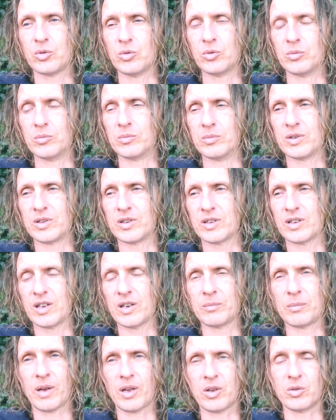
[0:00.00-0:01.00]
whom,
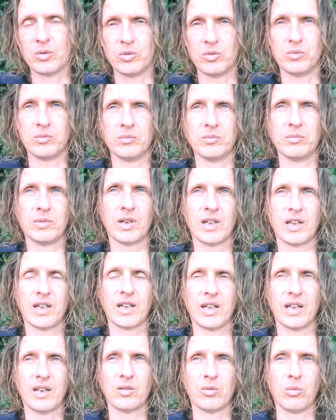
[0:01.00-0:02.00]
and by whom,
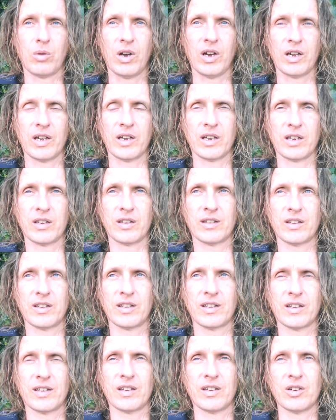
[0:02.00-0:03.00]
and why,
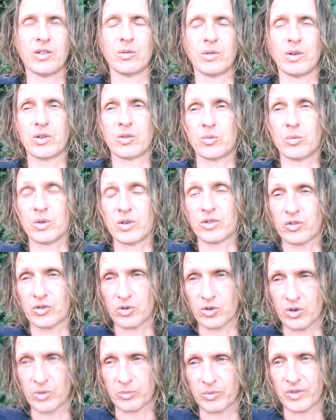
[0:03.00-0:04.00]
and under what
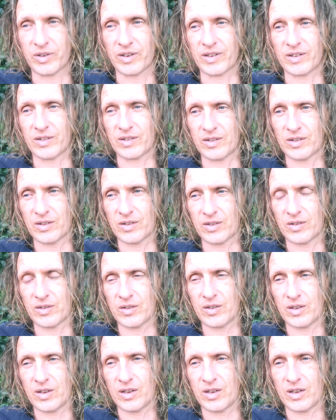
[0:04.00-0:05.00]
circumstances,
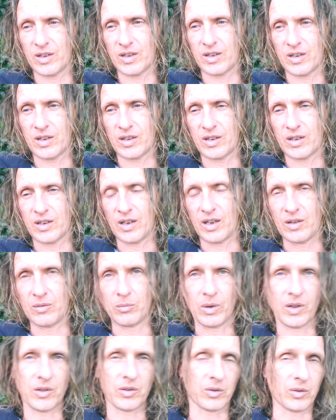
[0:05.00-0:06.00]

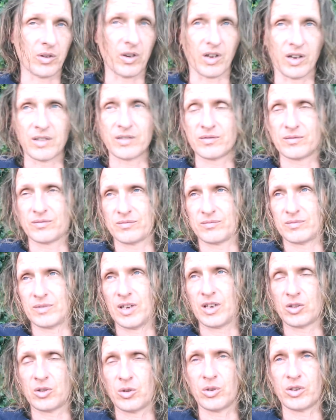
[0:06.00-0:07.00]
and whether or not
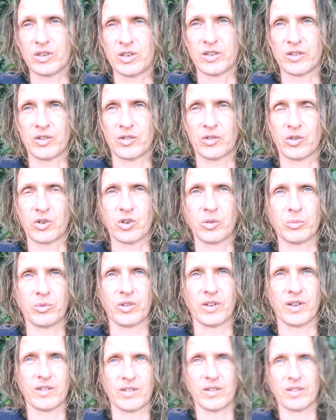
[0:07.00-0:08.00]
included in the
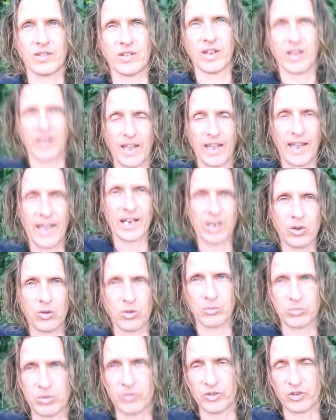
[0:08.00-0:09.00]
circumstances,
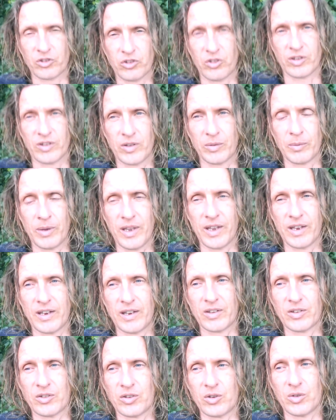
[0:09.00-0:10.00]
adequate provision is made
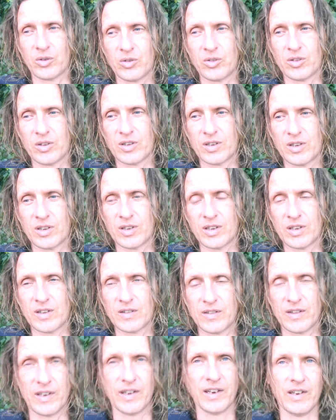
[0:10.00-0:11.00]
as to
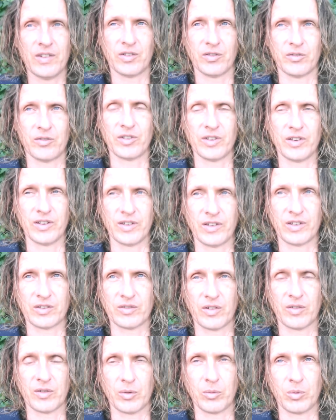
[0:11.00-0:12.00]
the needs and feelings
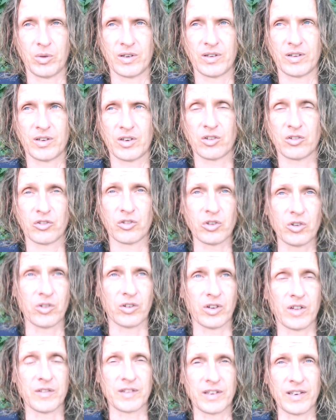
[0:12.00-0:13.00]
of everyone concerned,
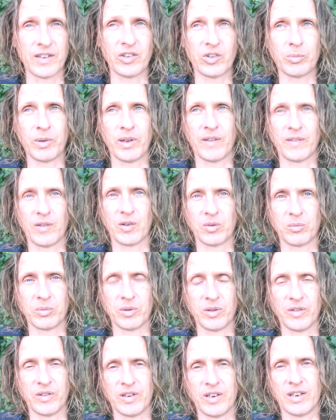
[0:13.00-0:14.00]
not the least being their
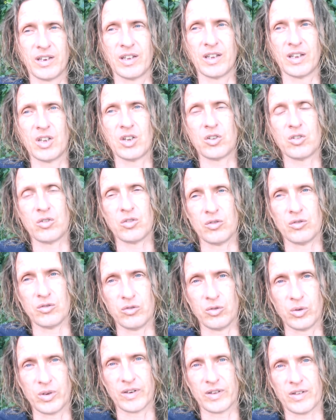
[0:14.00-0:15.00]
ability to
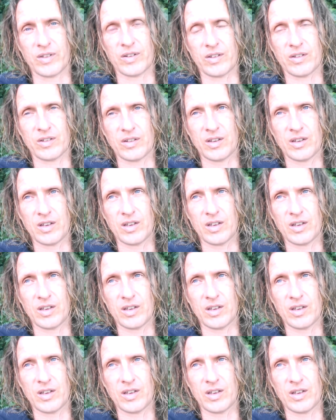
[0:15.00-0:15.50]
voice